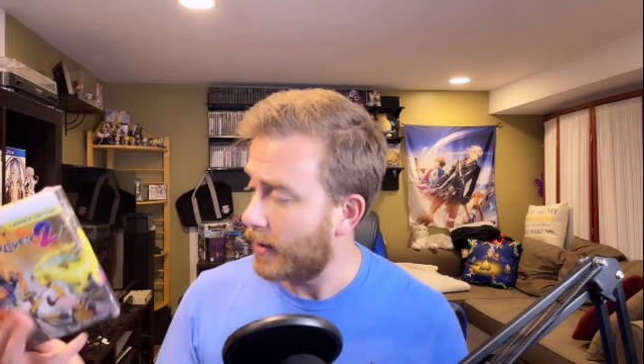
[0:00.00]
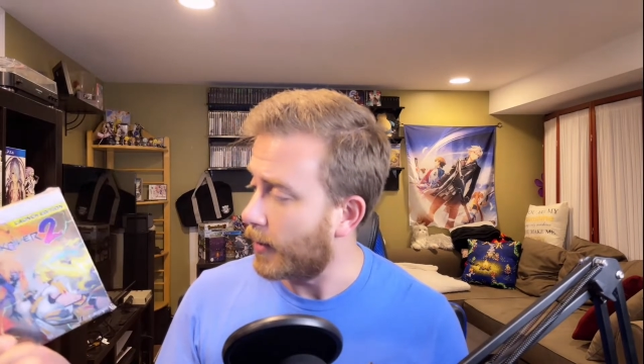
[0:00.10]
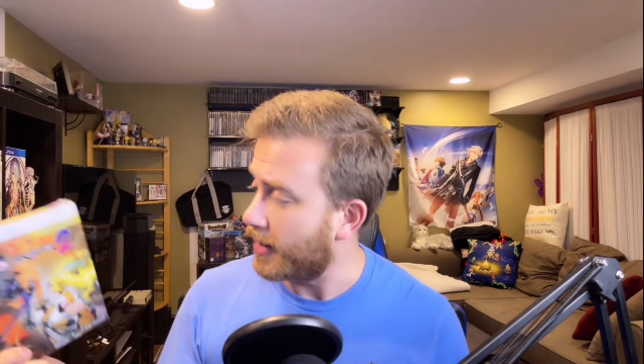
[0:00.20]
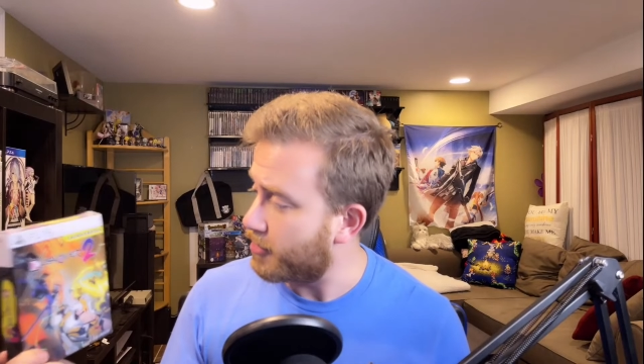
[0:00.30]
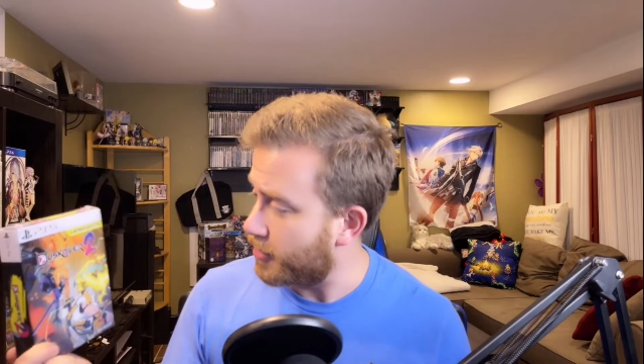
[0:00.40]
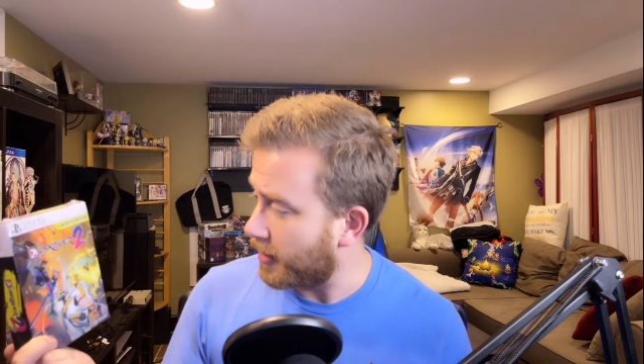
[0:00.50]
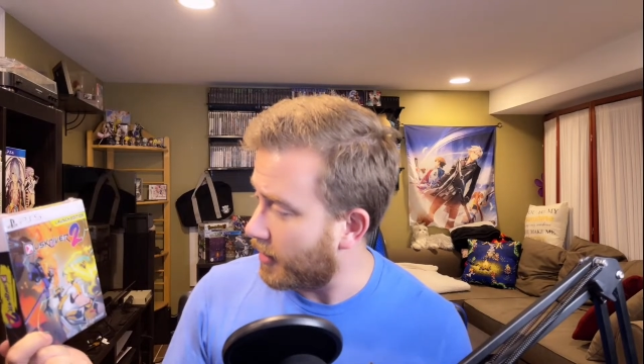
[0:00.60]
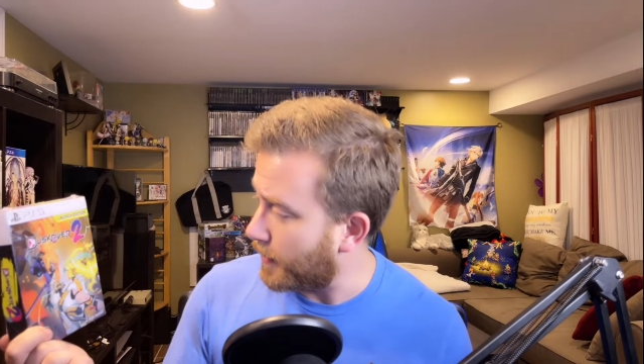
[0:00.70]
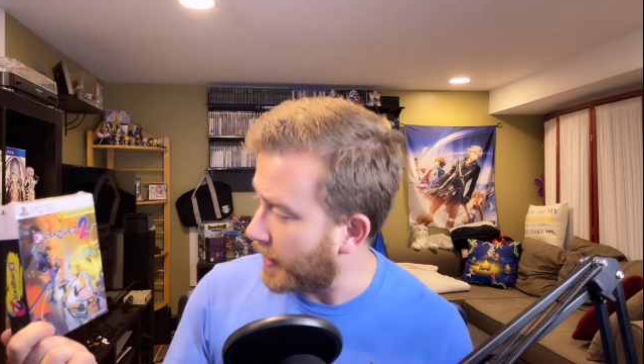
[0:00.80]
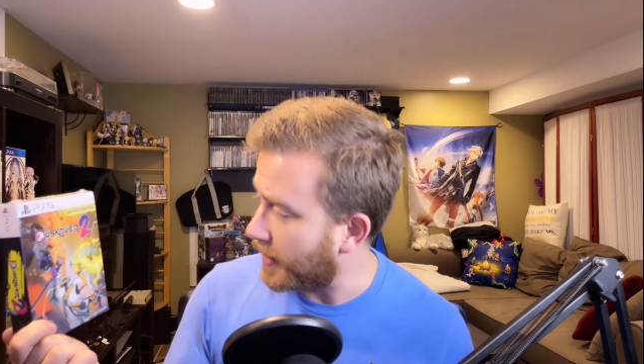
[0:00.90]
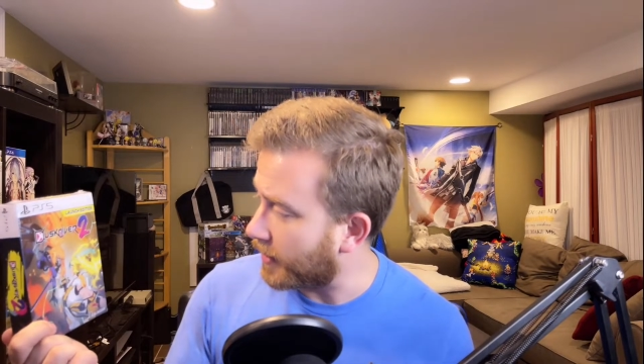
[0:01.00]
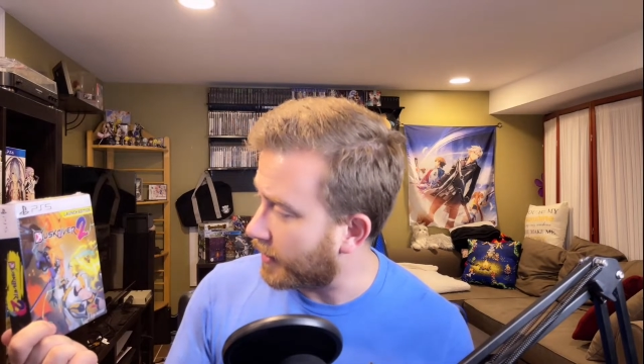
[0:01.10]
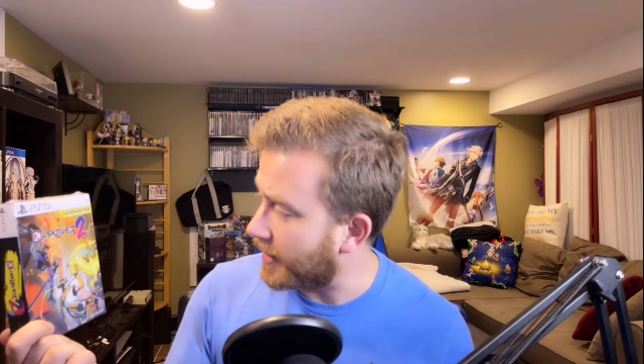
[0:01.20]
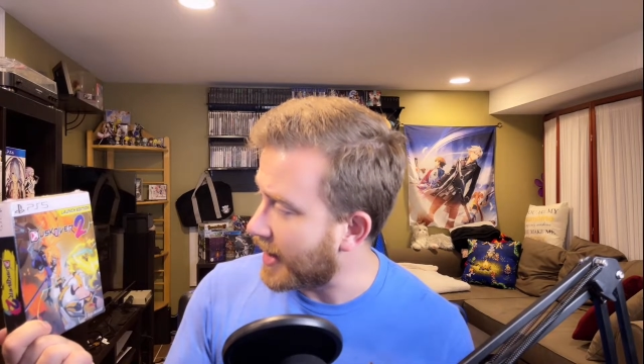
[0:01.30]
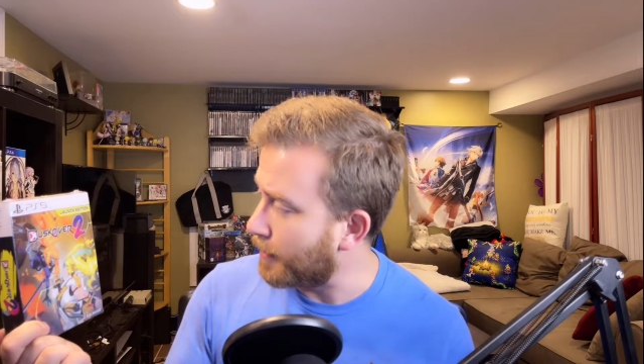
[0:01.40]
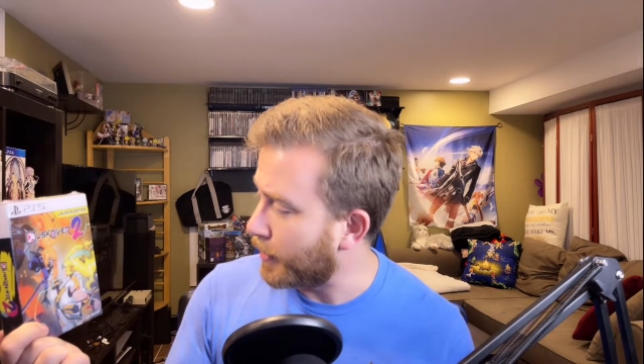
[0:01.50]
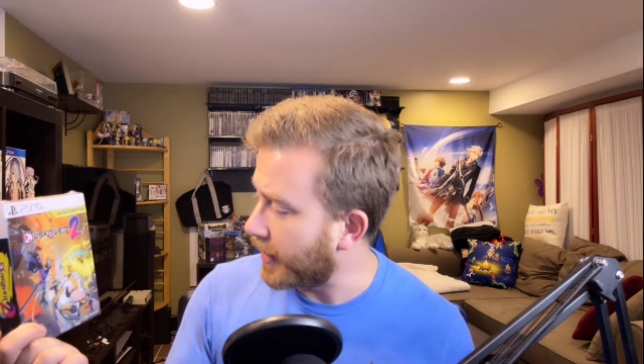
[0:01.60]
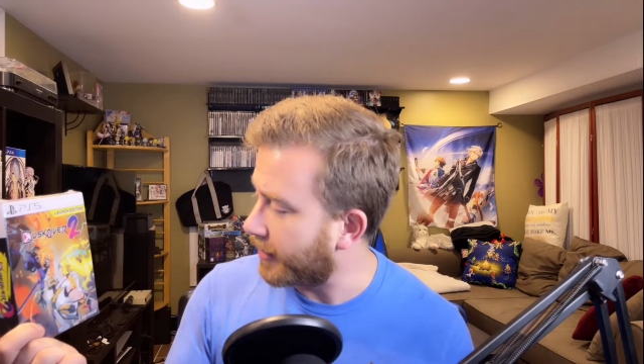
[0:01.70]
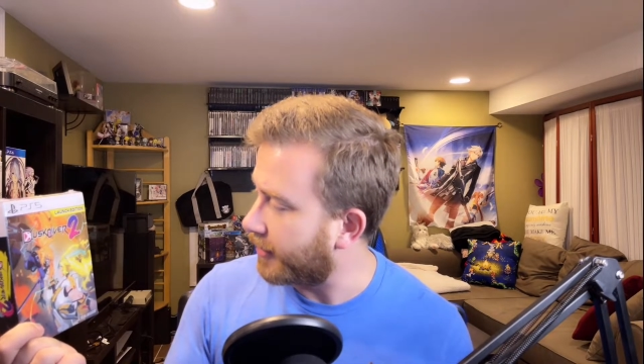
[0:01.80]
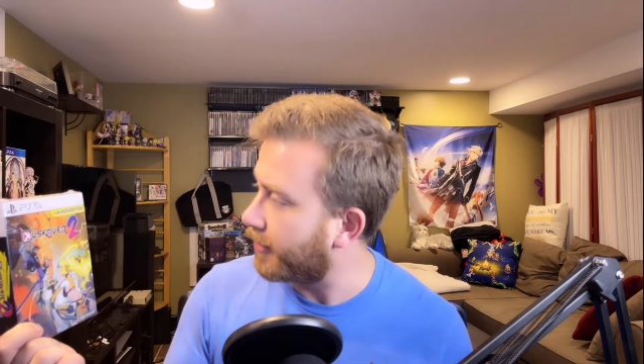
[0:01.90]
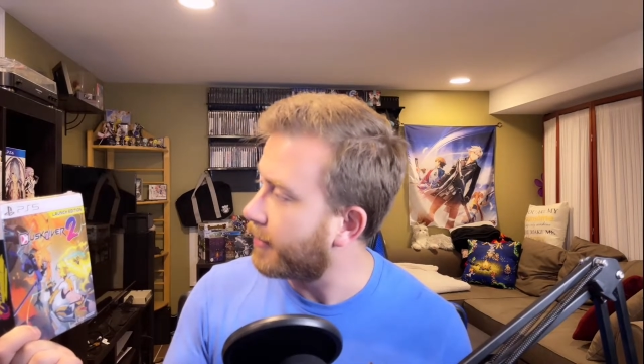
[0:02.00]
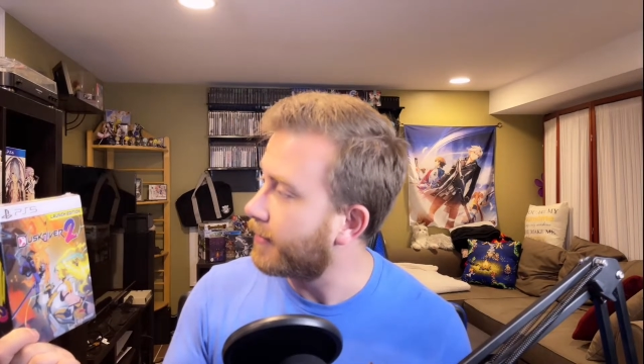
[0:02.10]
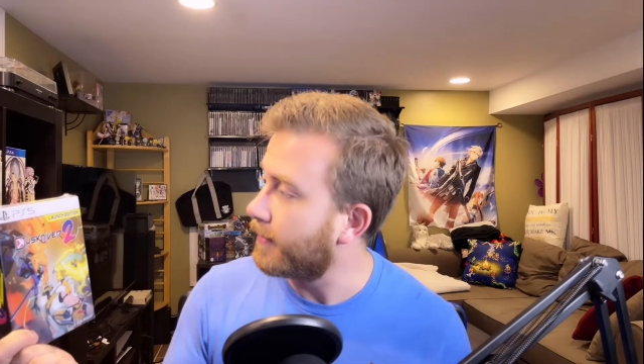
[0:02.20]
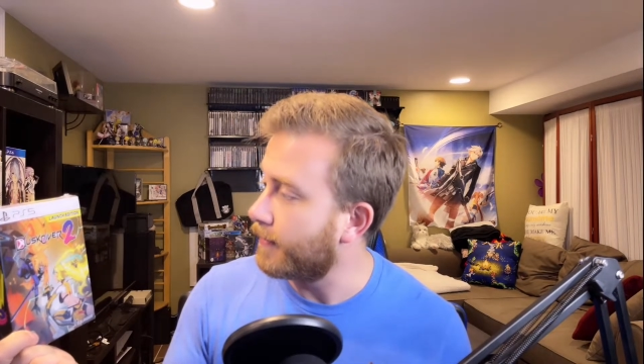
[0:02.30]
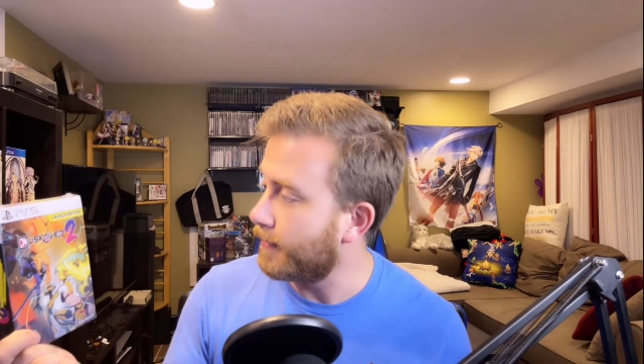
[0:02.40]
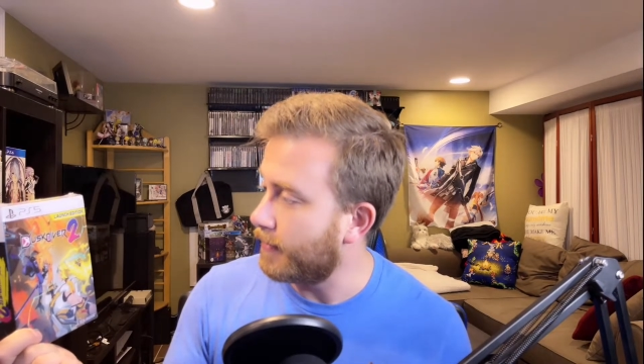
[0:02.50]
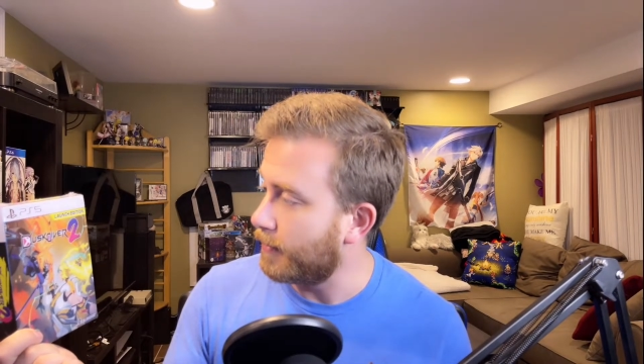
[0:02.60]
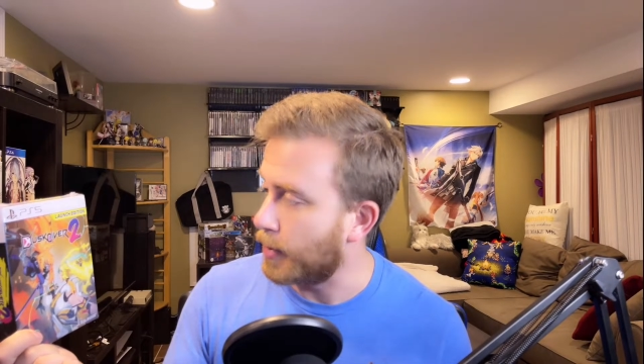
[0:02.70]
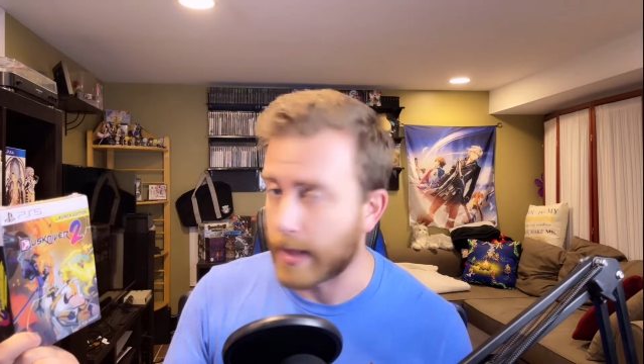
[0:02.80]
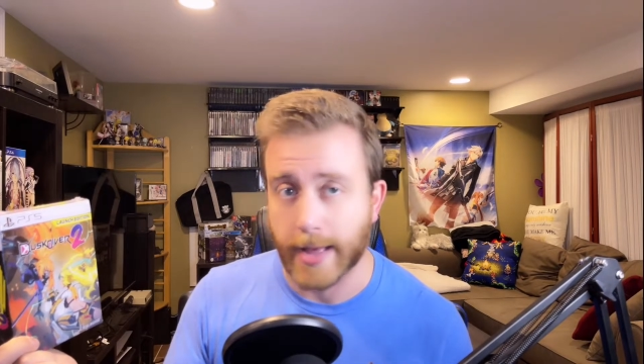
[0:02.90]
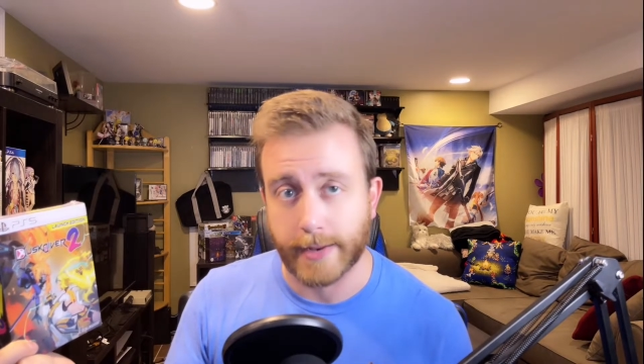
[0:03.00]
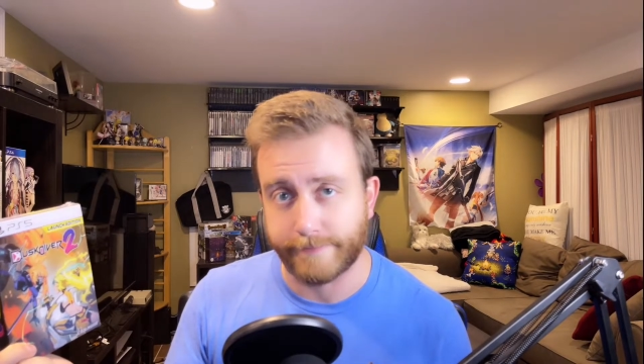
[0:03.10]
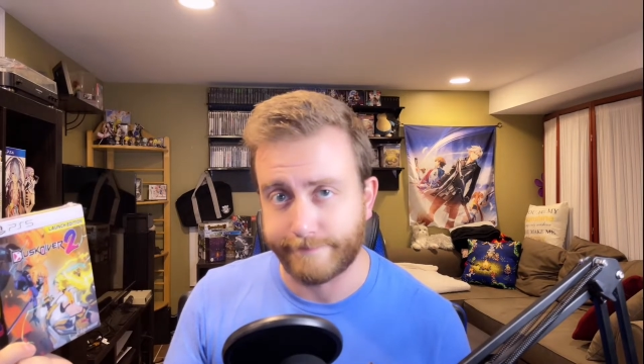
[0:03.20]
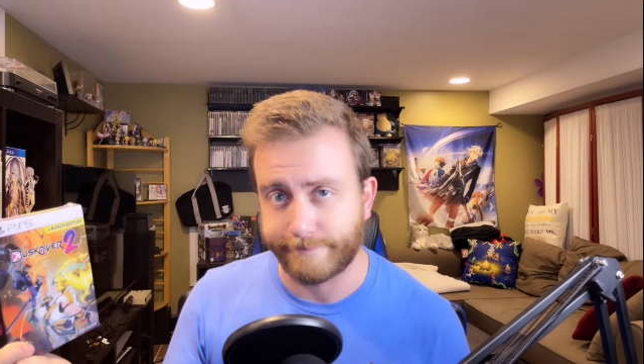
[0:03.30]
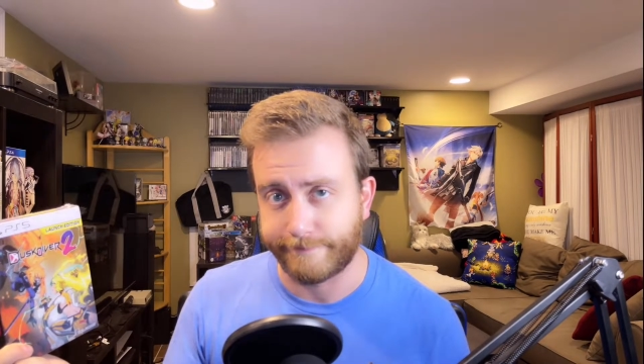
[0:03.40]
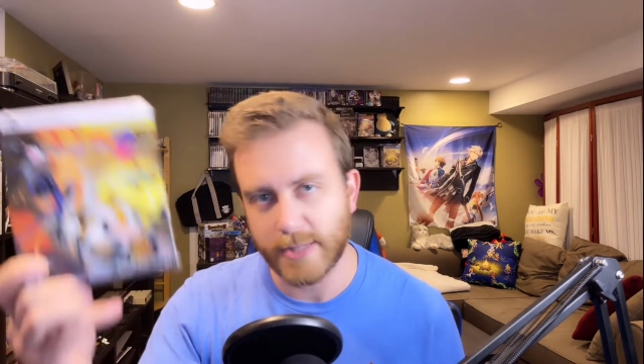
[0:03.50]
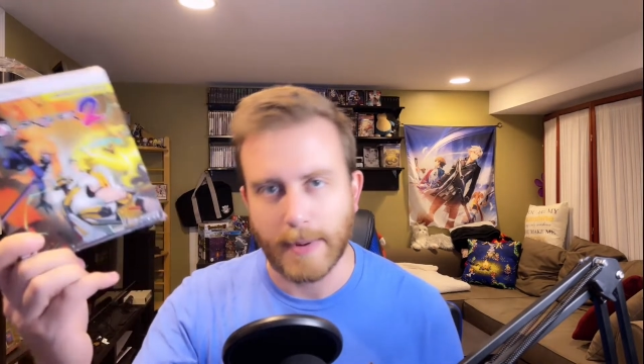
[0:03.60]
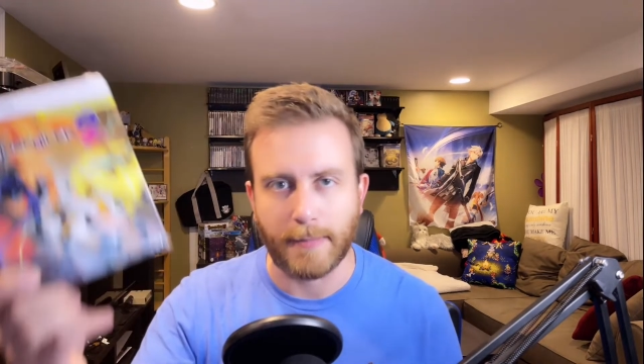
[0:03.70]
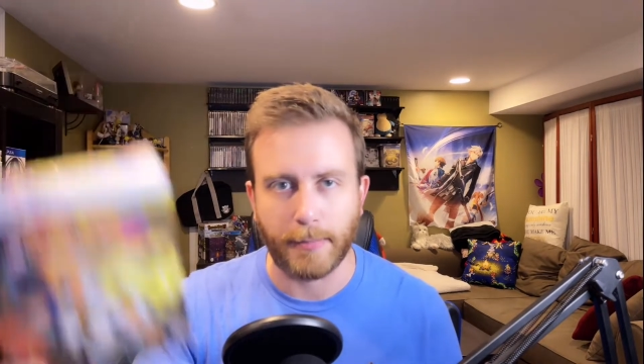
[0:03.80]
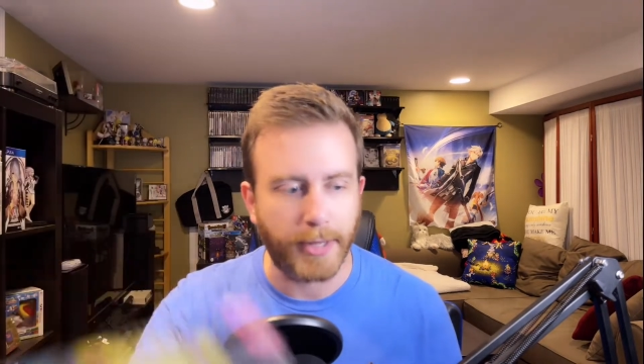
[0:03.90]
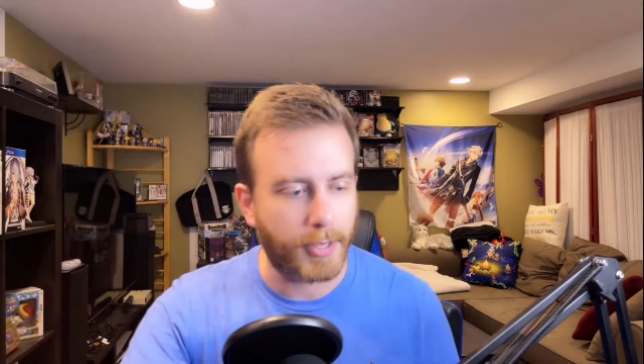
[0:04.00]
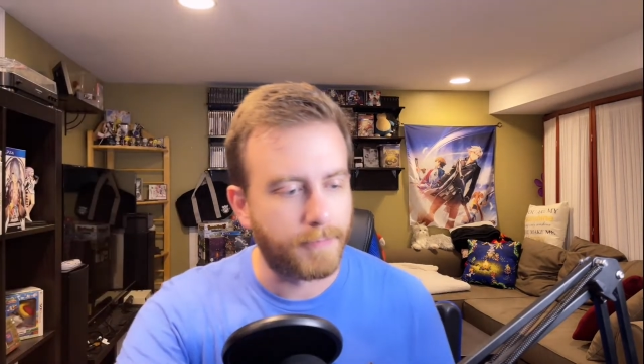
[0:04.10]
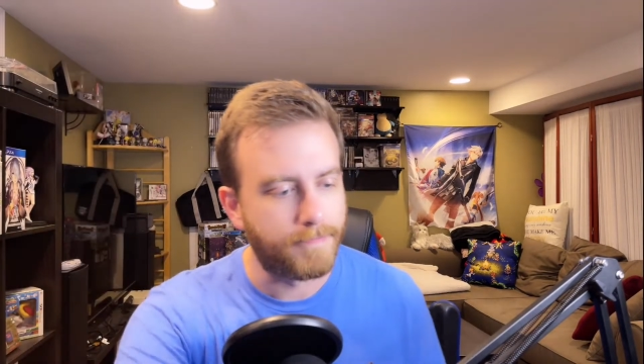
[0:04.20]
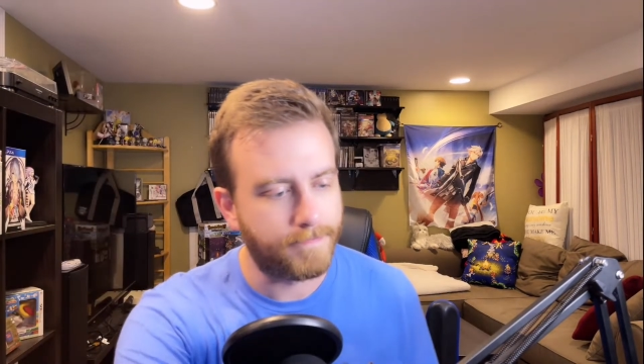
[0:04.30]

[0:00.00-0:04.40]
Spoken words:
what is sure to be a complex plot. It's probably good.